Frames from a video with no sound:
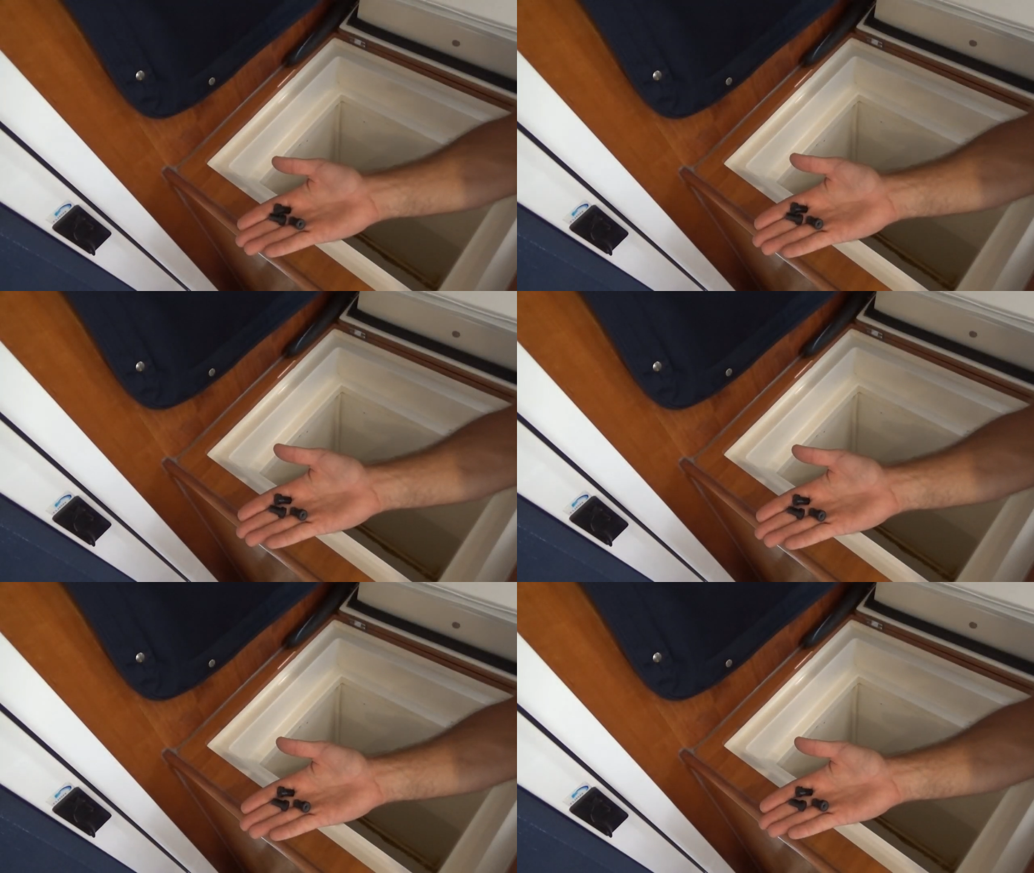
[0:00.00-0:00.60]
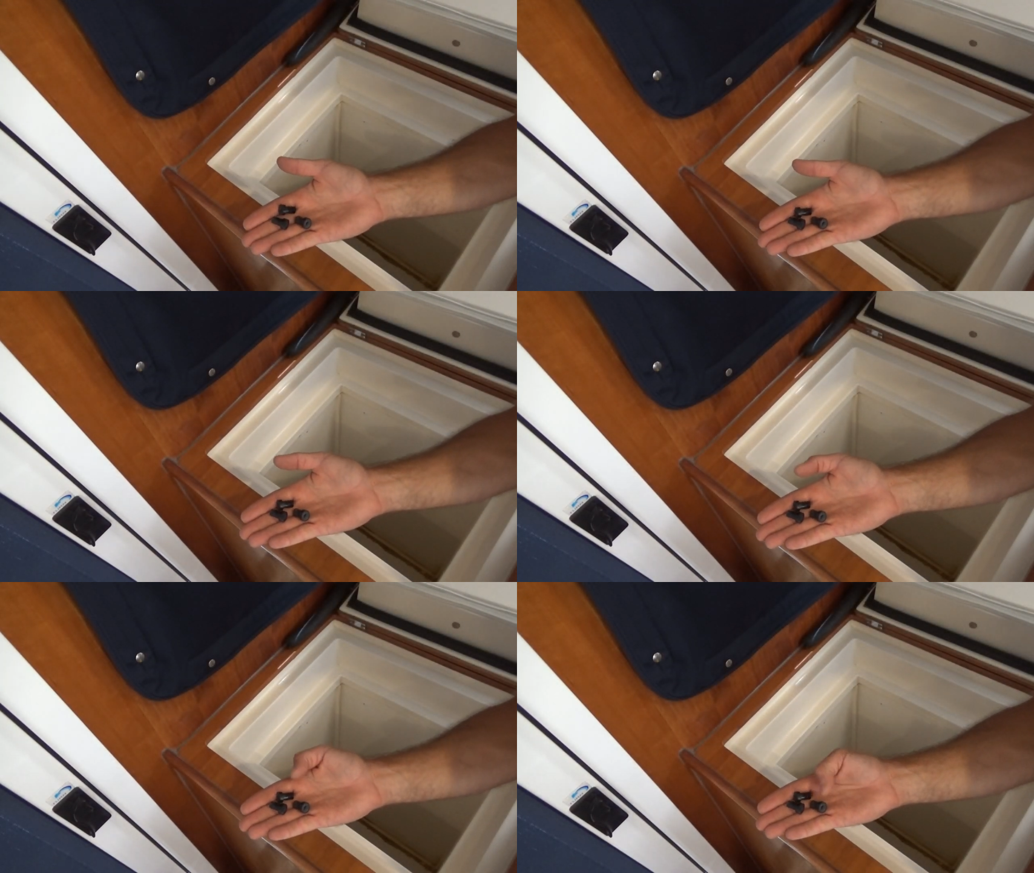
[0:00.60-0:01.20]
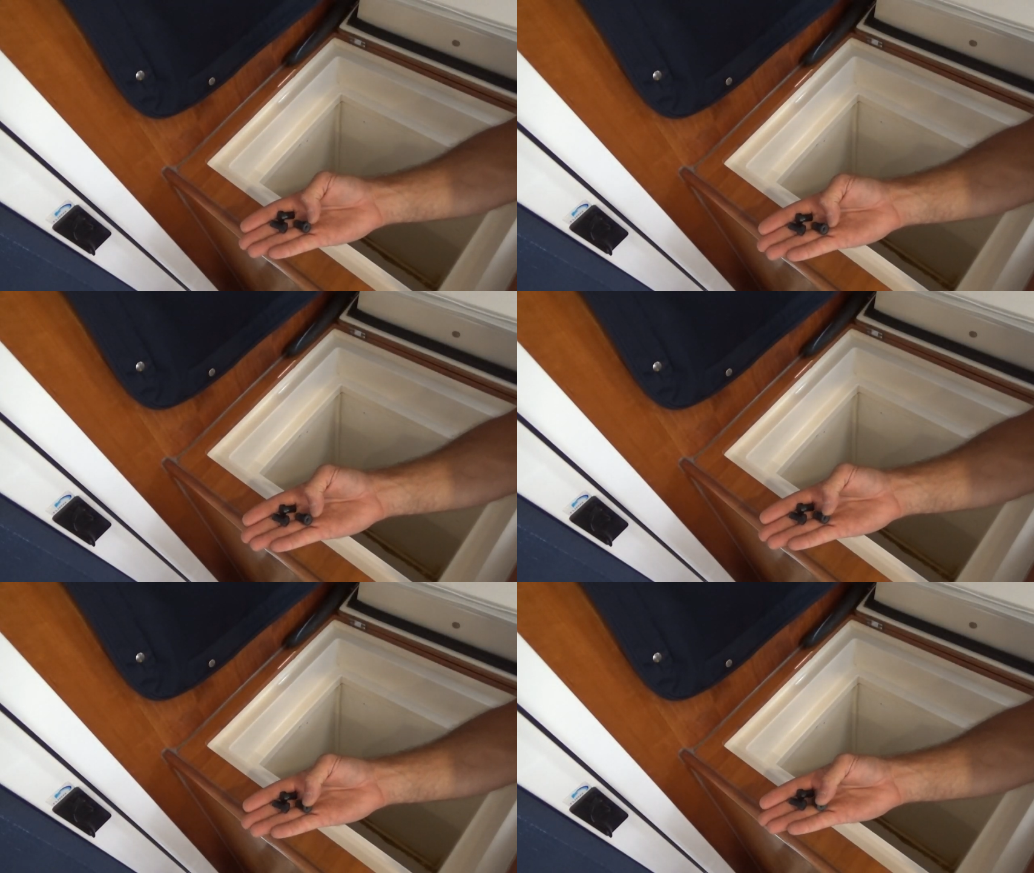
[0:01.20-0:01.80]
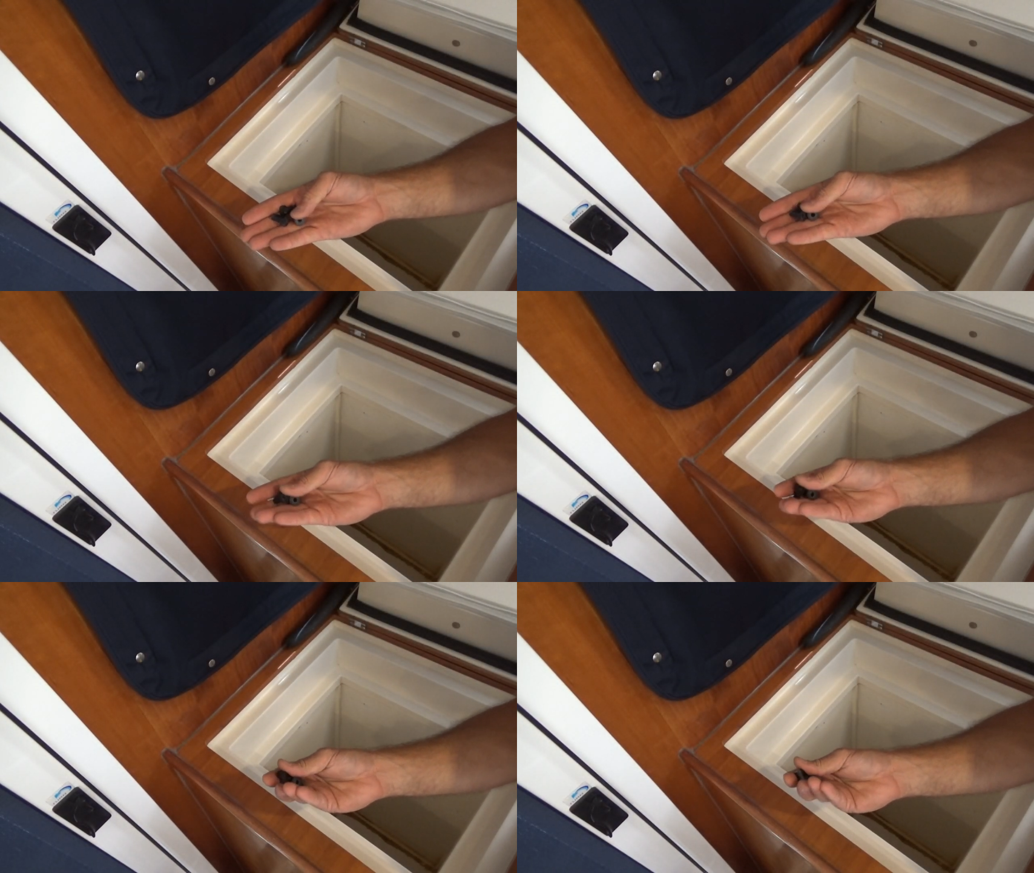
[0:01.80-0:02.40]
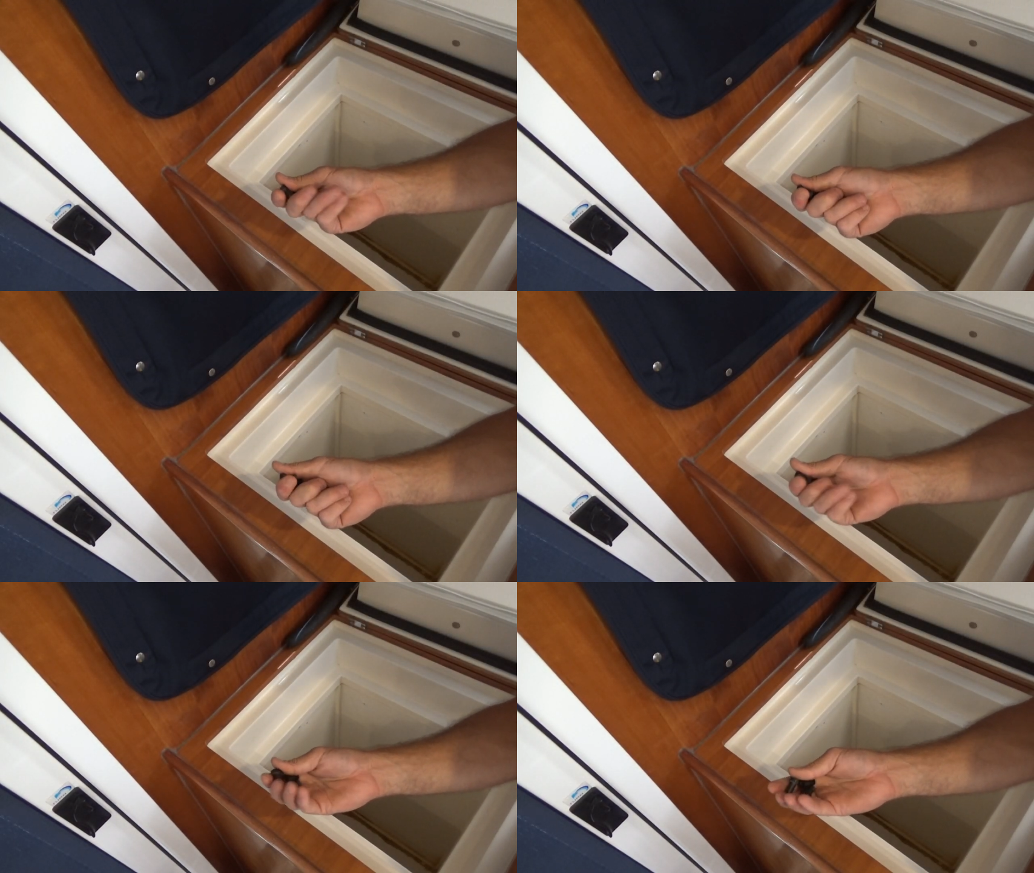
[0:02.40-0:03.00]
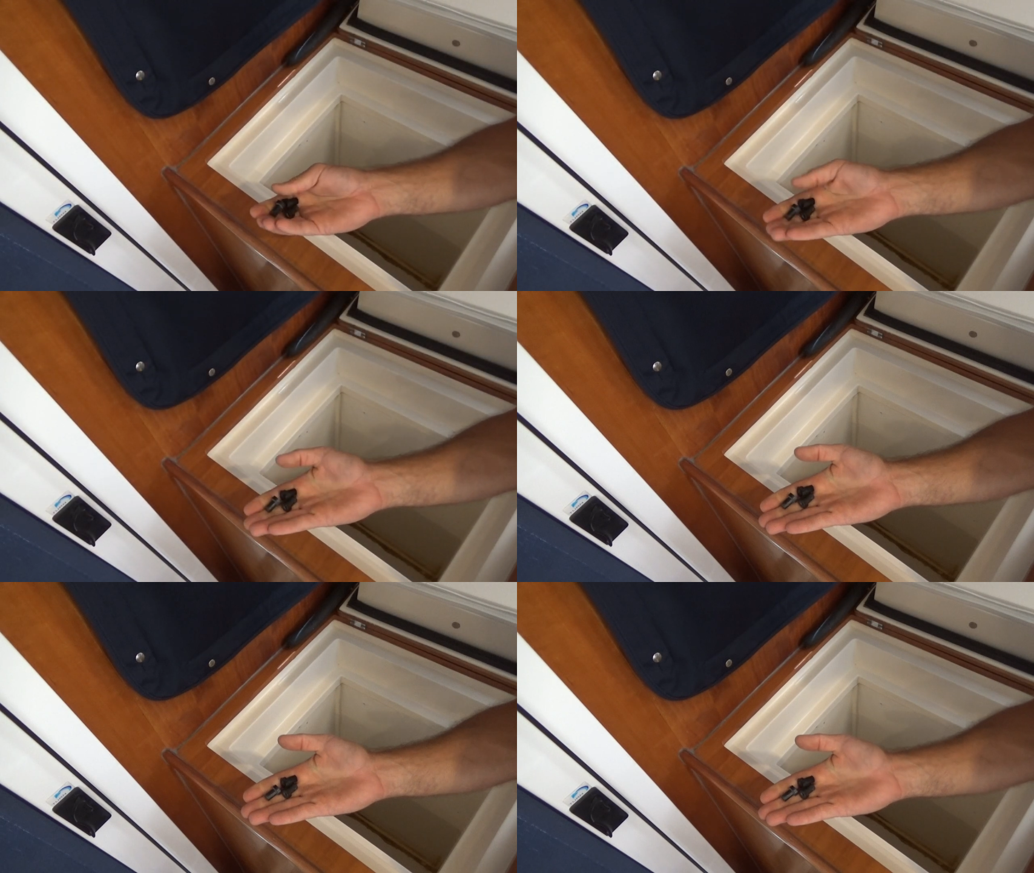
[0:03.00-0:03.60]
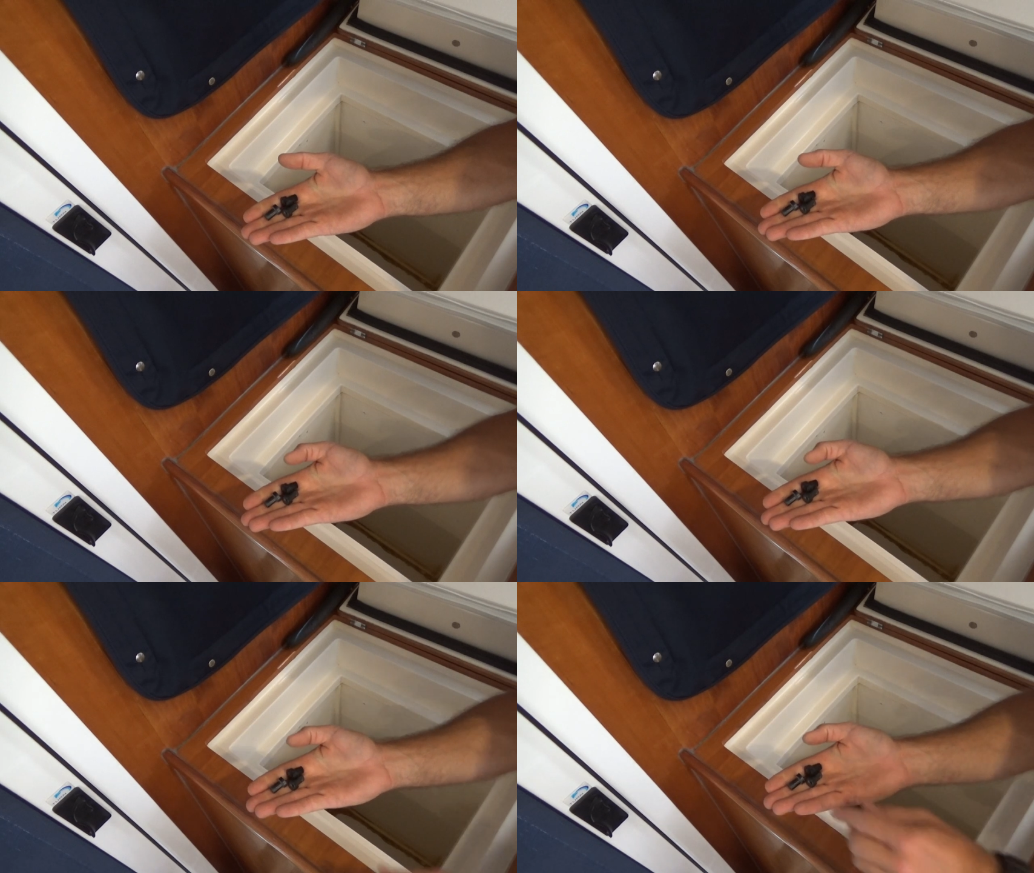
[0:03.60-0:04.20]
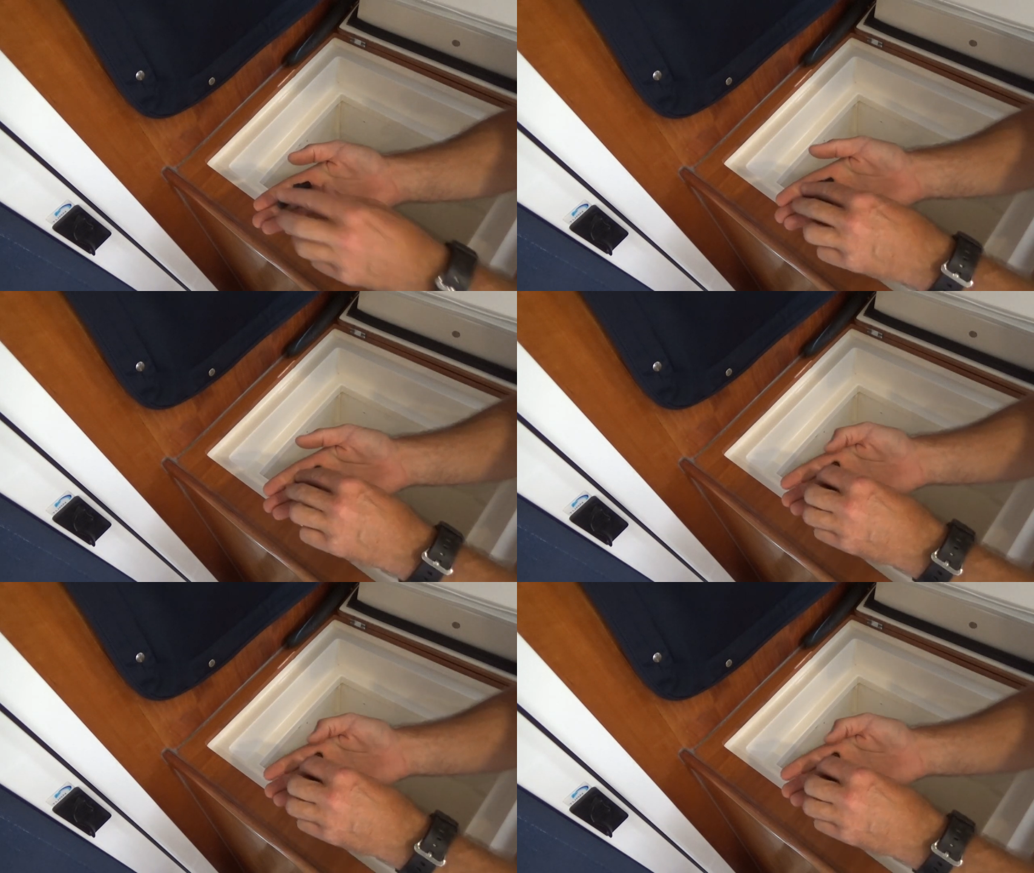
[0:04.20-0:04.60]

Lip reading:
[unreadable: no face in view]